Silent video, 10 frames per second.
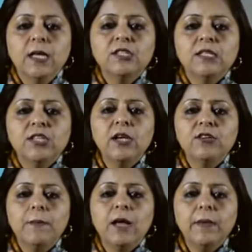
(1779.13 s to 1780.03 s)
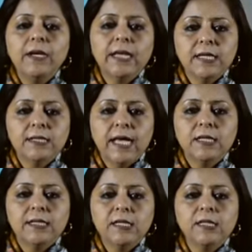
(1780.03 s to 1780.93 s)
The central government
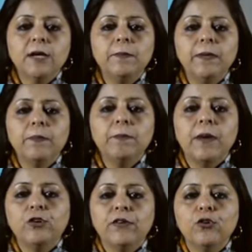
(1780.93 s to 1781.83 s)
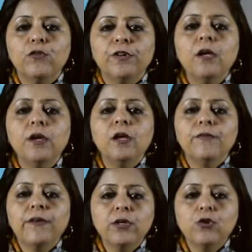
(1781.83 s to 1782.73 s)
exercises complete power over
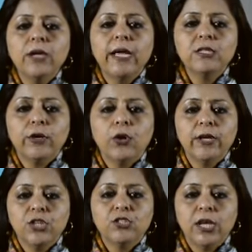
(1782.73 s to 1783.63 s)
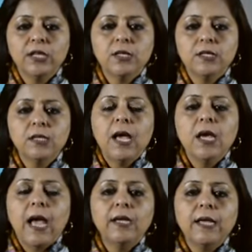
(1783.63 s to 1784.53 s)
recognized stock exchanges
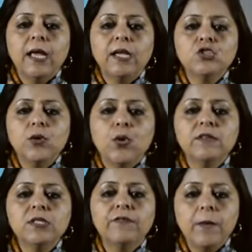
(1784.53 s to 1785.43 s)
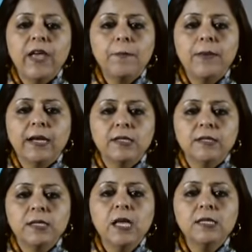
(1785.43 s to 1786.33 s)
and ensures the fair
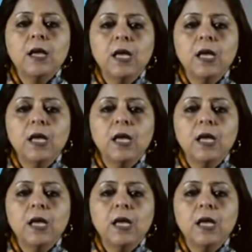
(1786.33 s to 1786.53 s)
practices